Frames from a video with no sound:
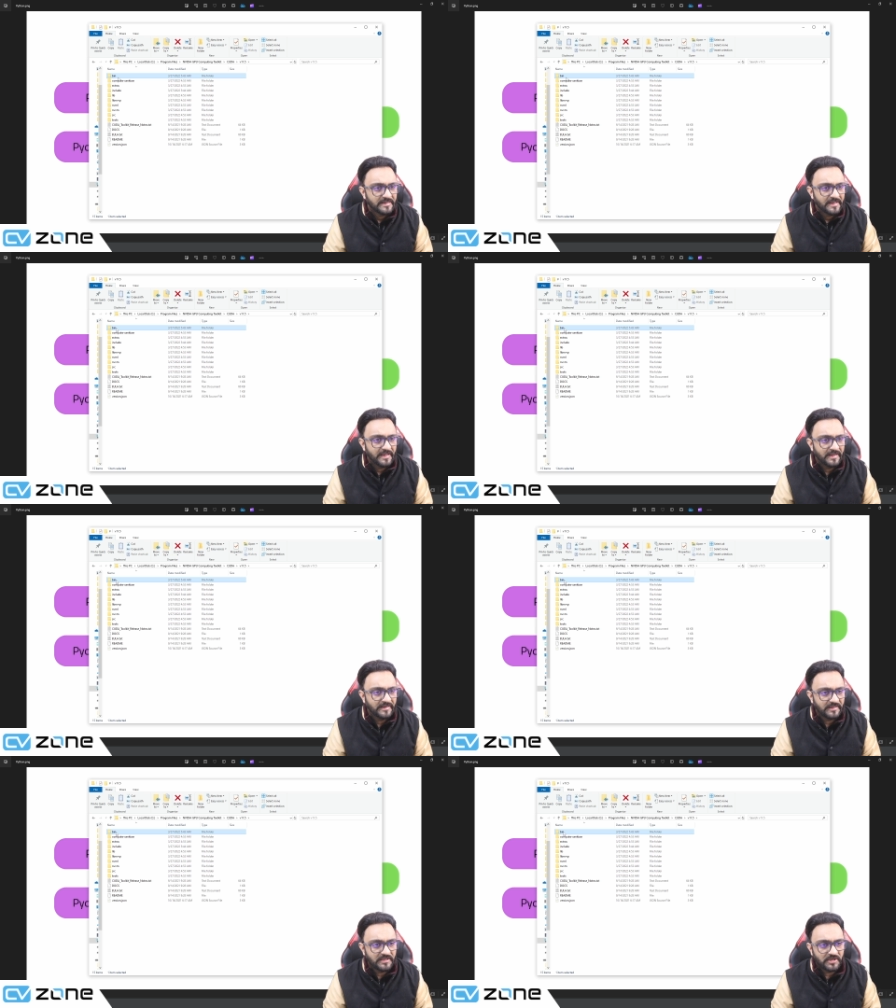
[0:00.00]

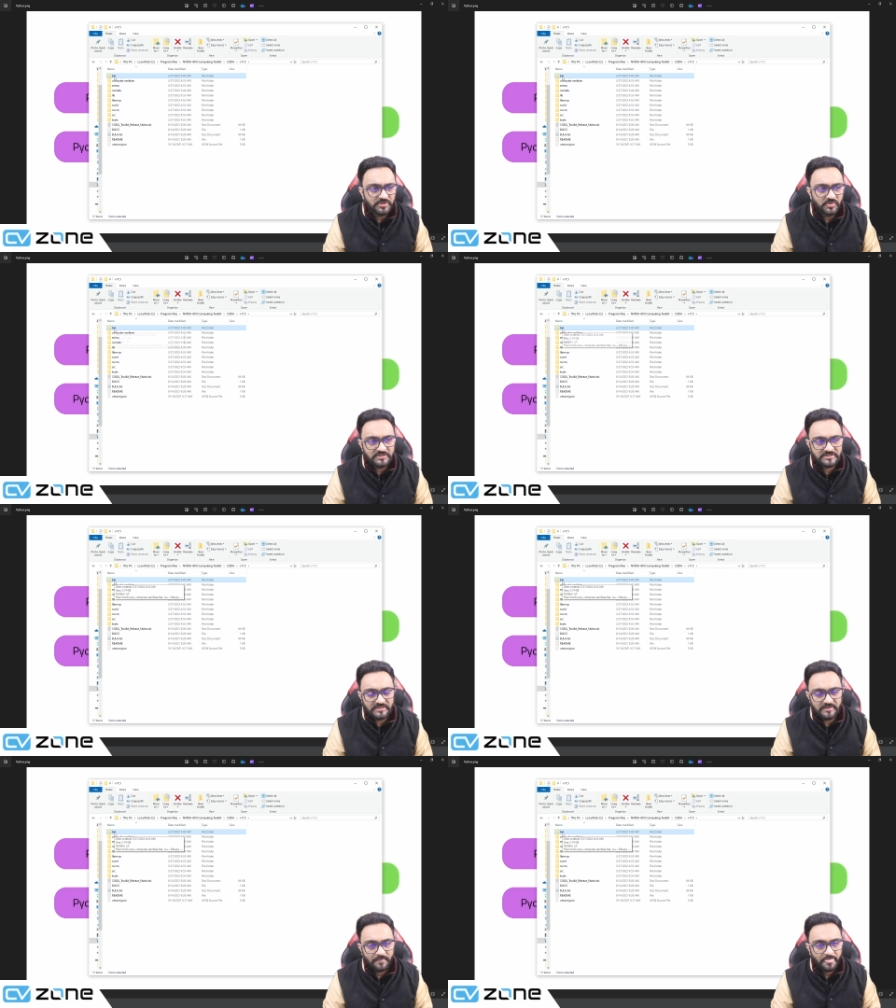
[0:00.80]
And here you will
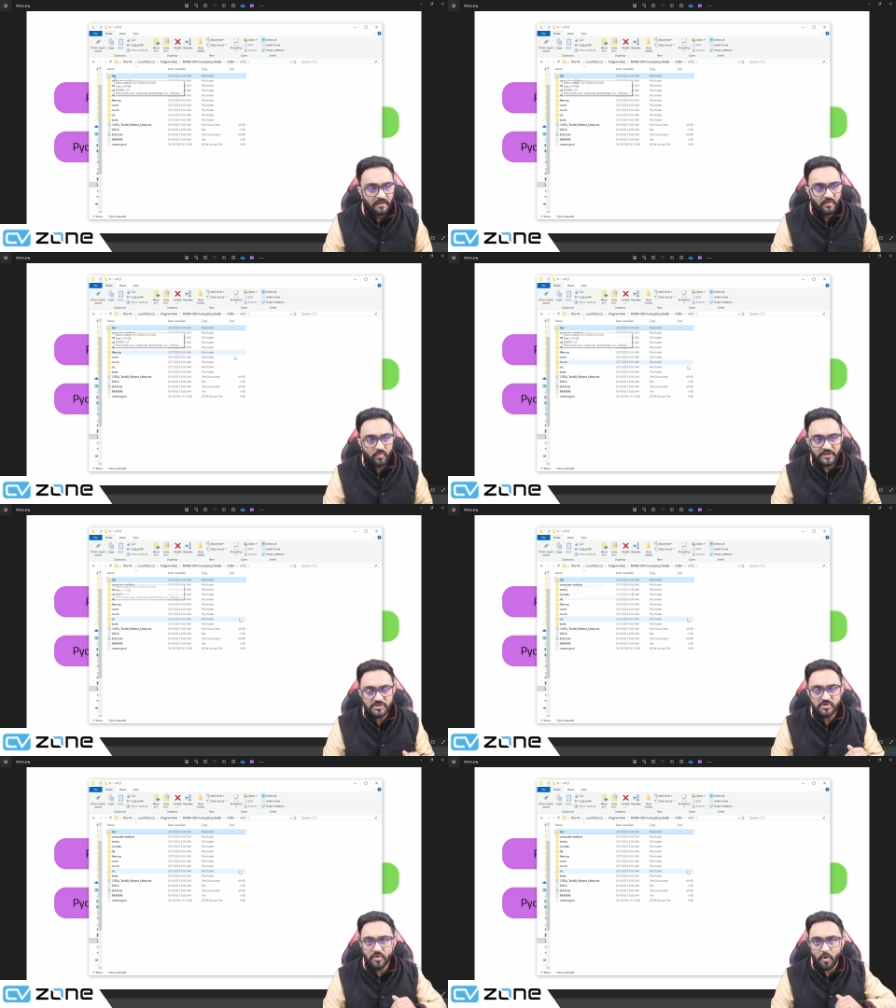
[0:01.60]
see when
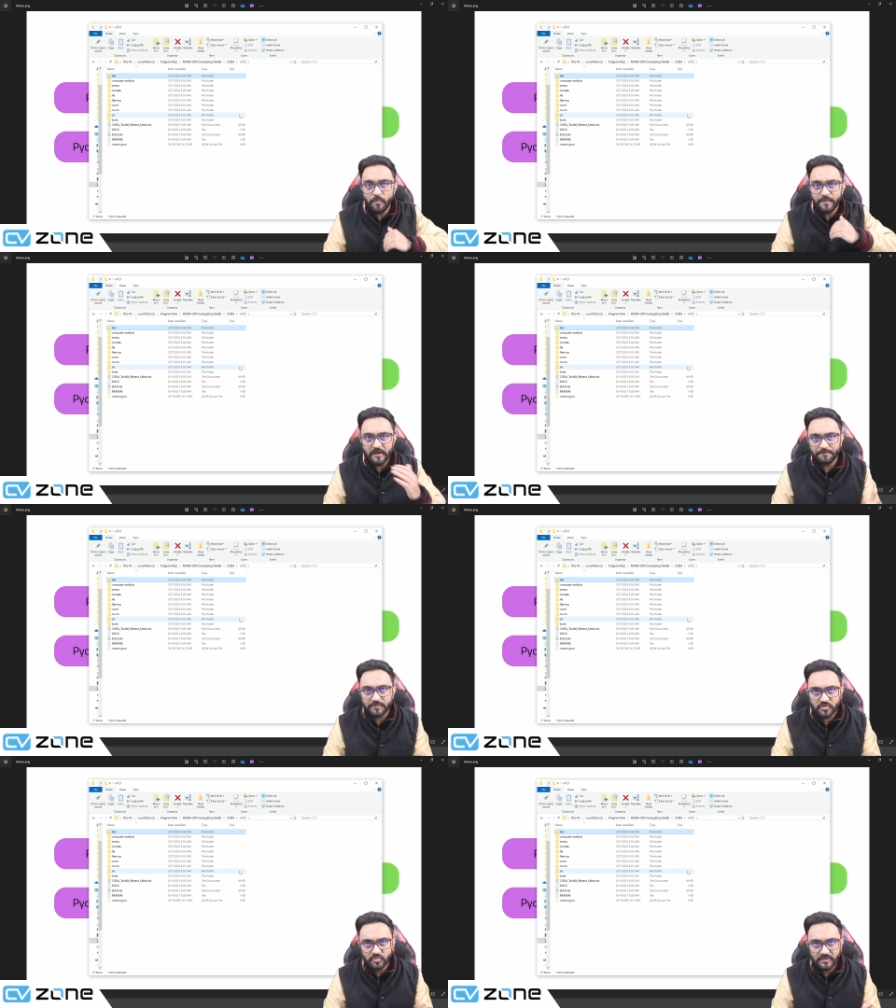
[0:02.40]
you open
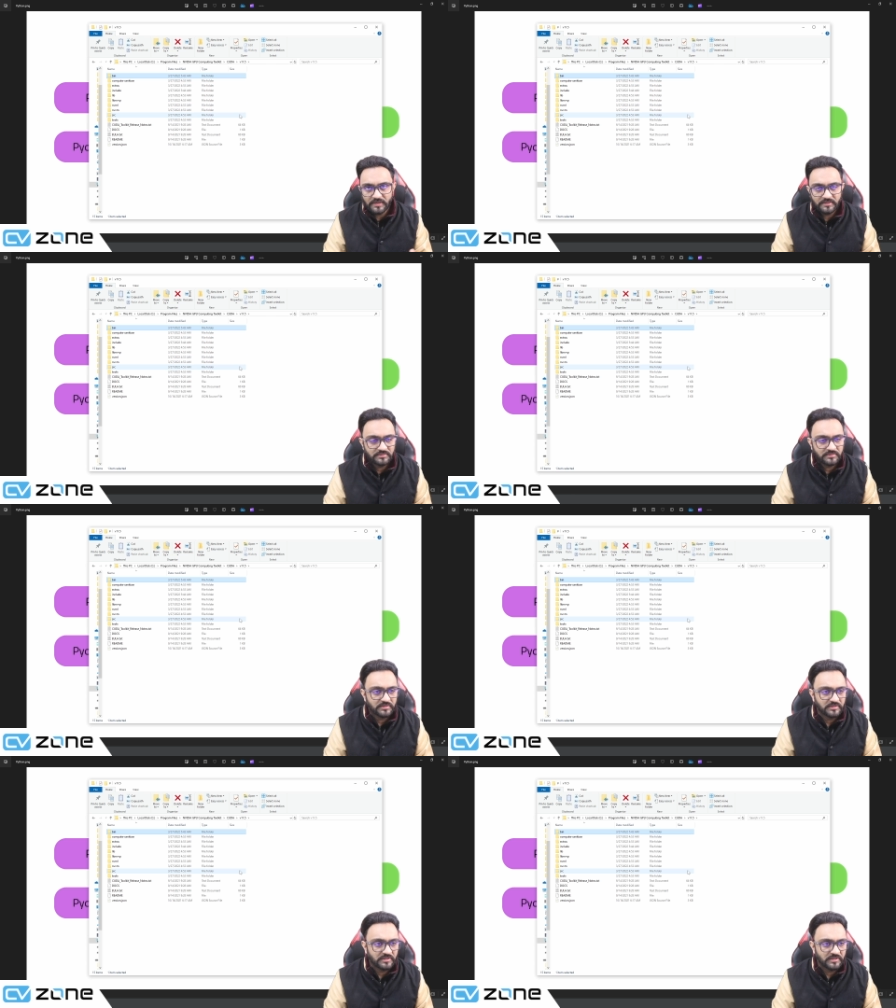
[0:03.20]
up CUDA
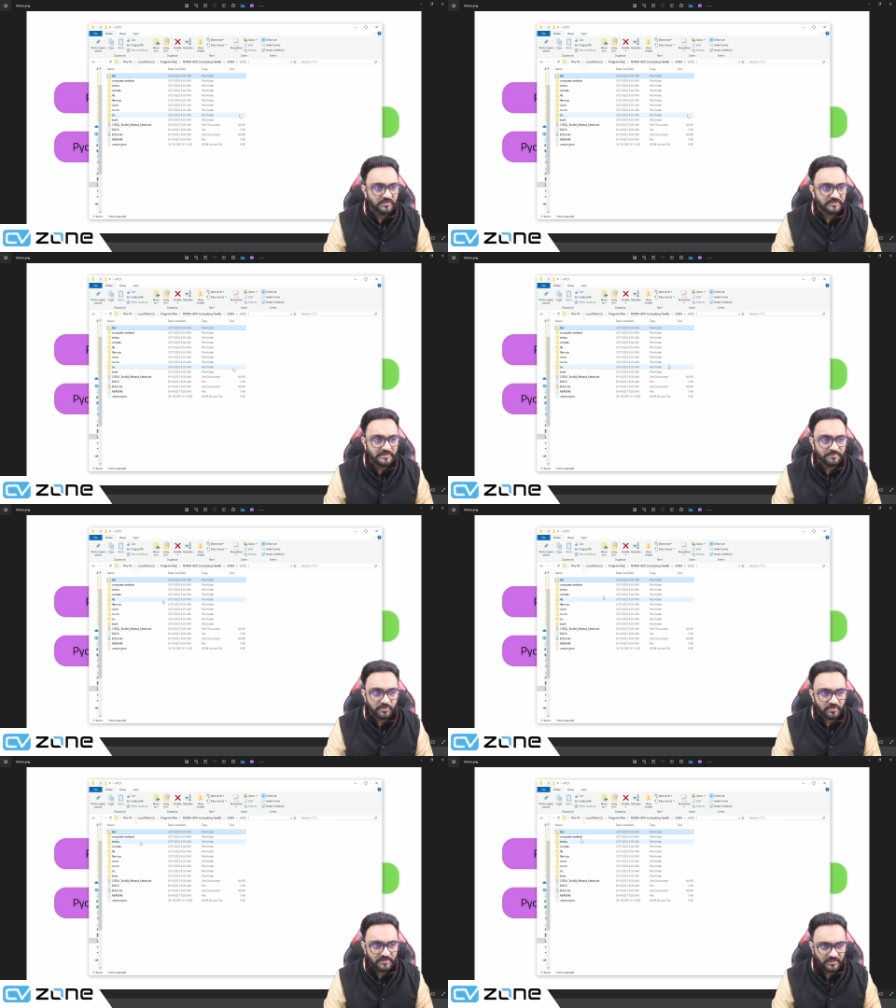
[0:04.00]
deep
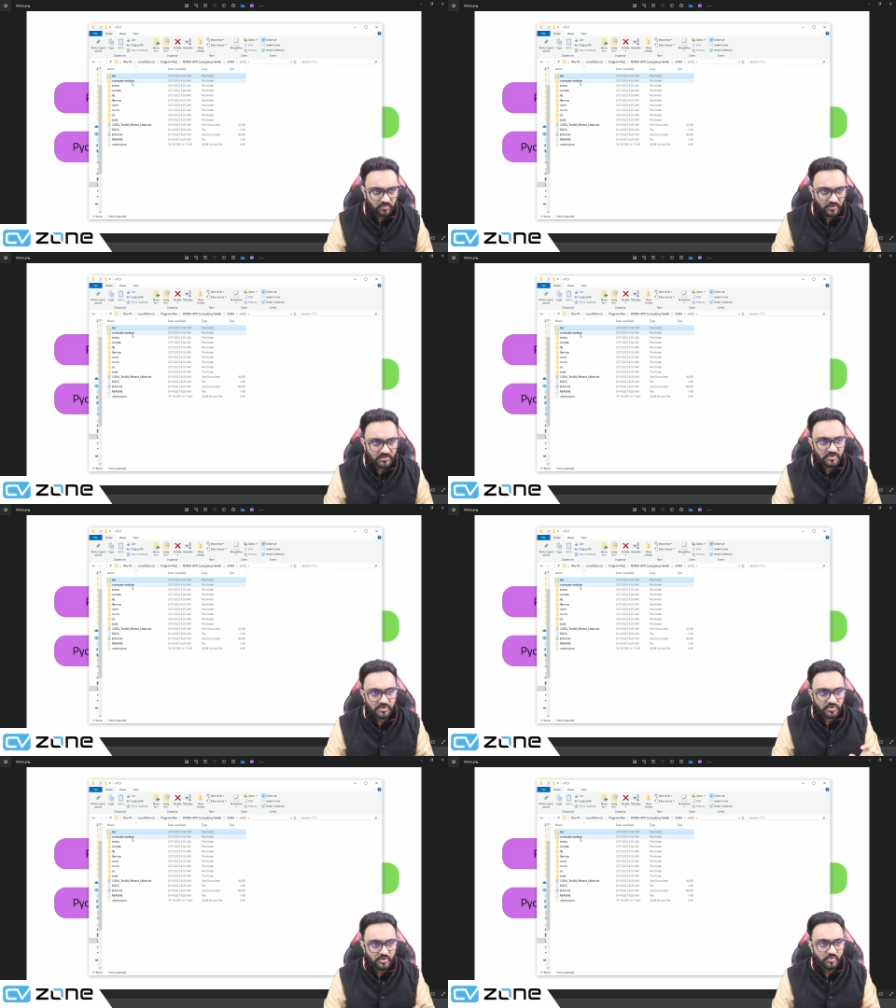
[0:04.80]
neural network,
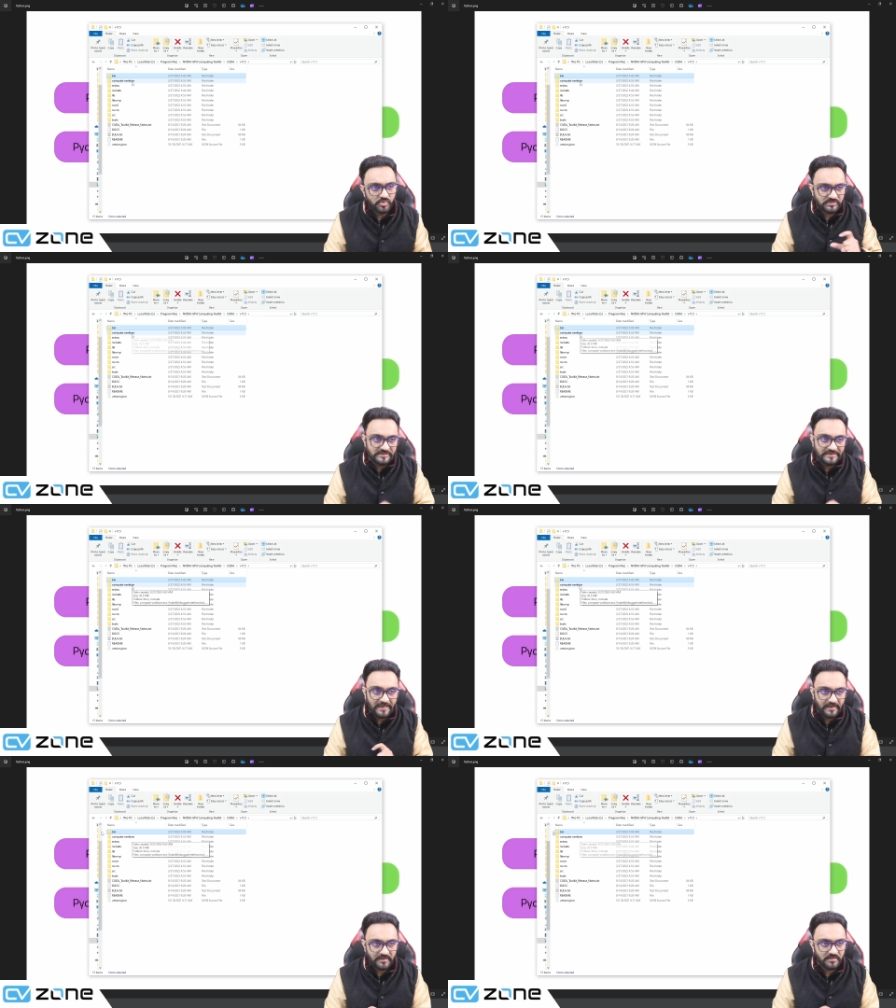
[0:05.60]

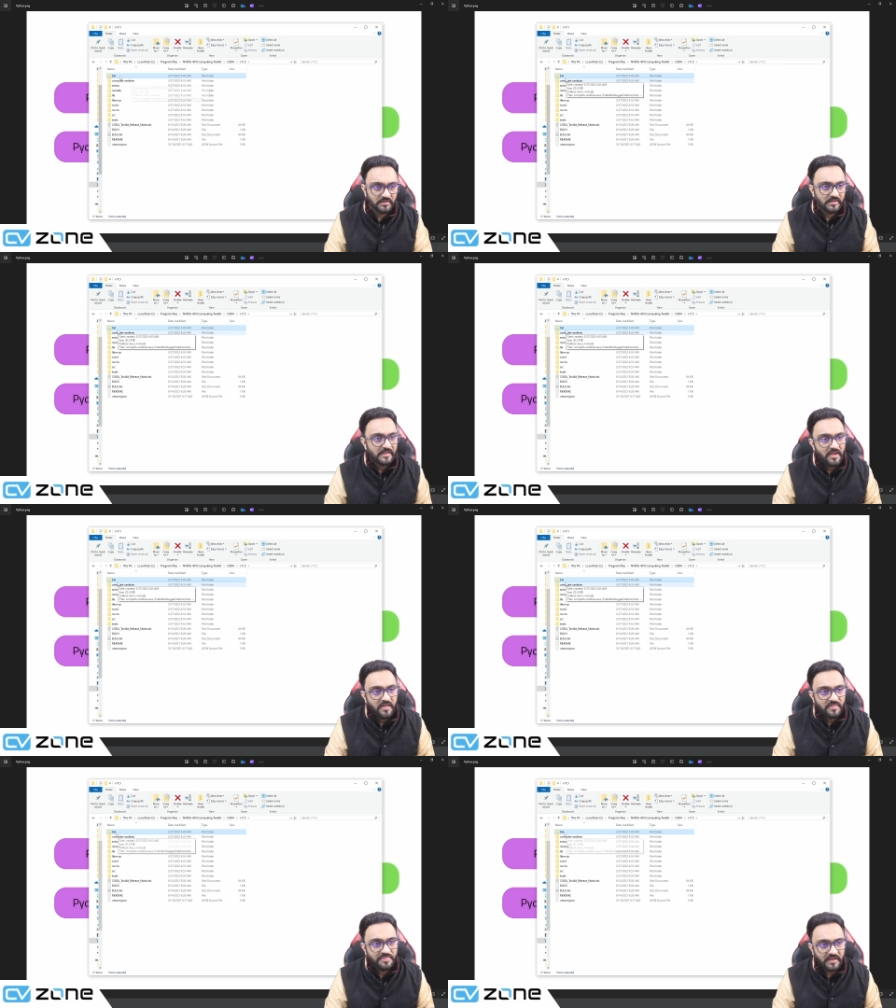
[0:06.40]
cuDNN,
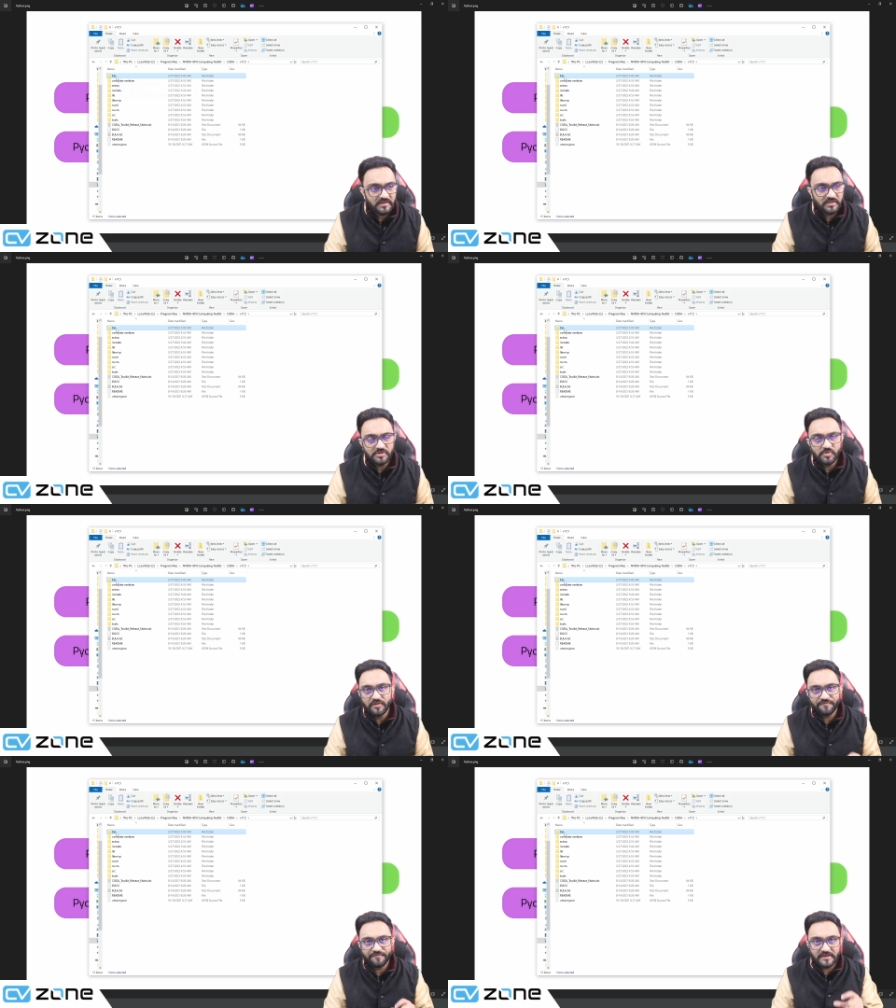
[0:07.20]
then you
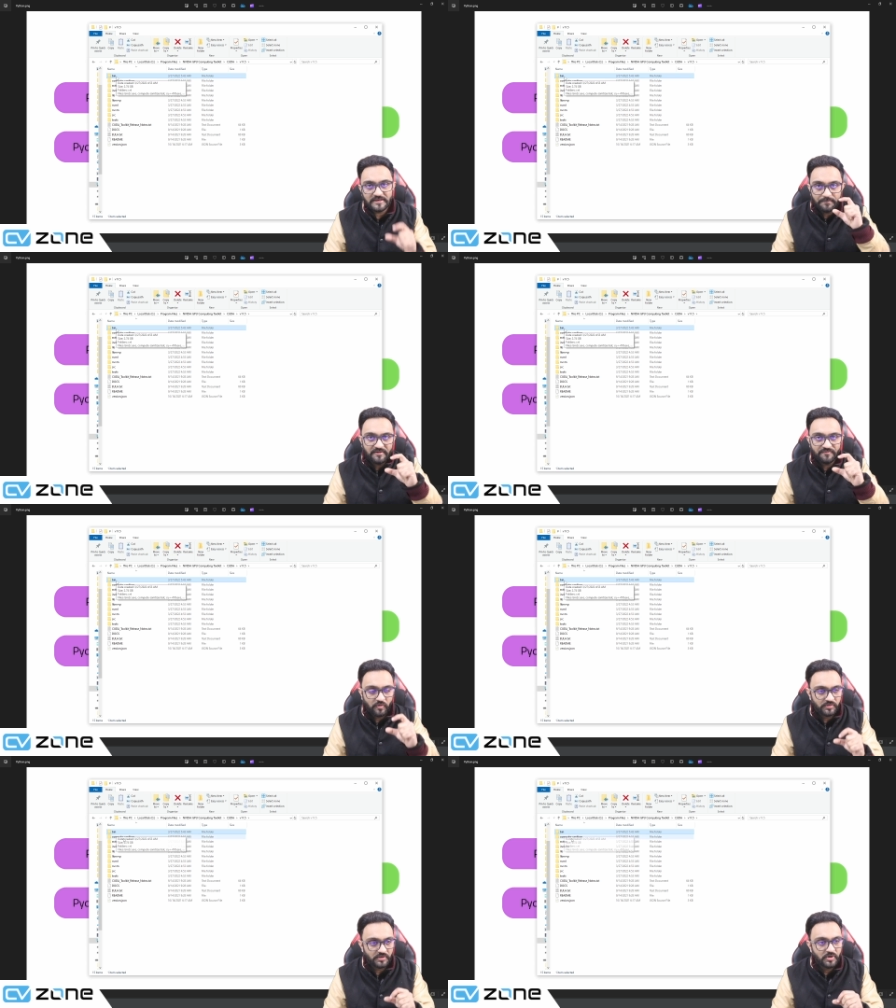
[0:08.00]
will find a bin
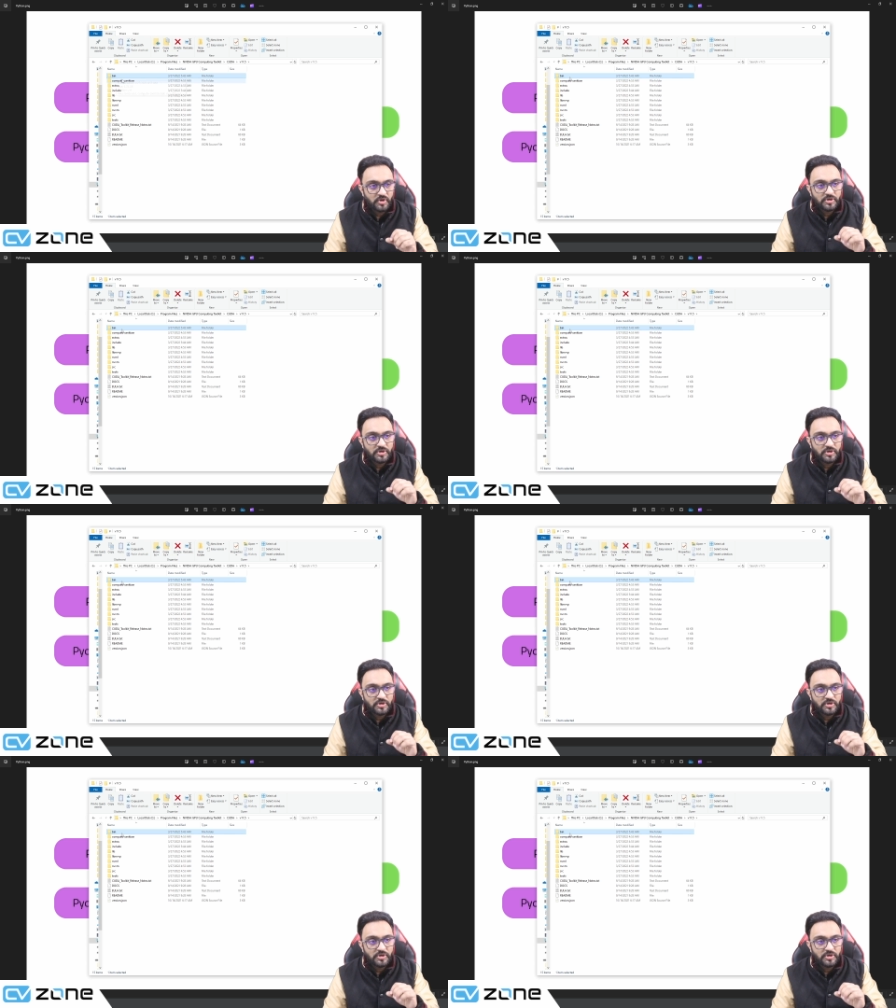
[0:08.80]
folder.